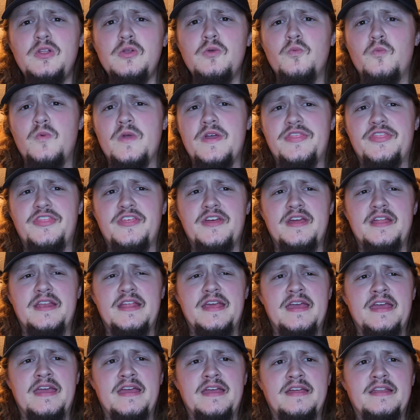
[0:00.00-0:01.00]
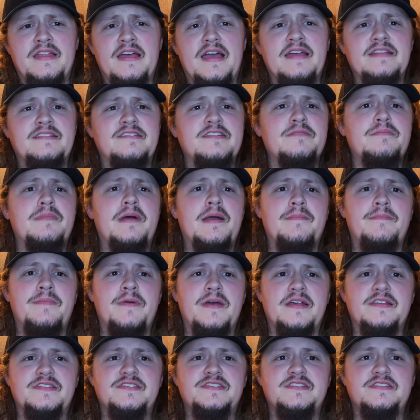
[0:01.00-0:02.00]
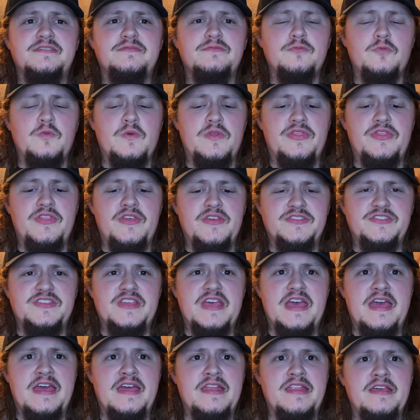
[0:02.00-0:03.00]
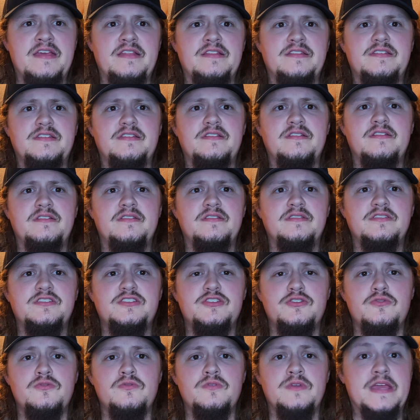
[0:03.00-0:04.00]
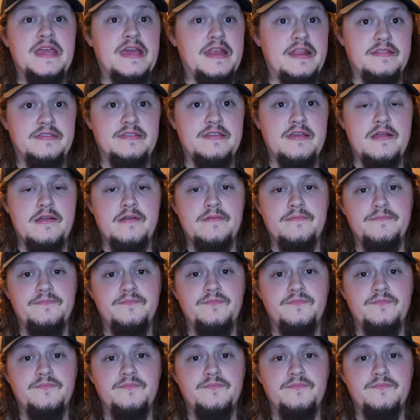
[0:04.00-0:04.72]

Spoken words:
with it, and I did my best with this edit to get it there.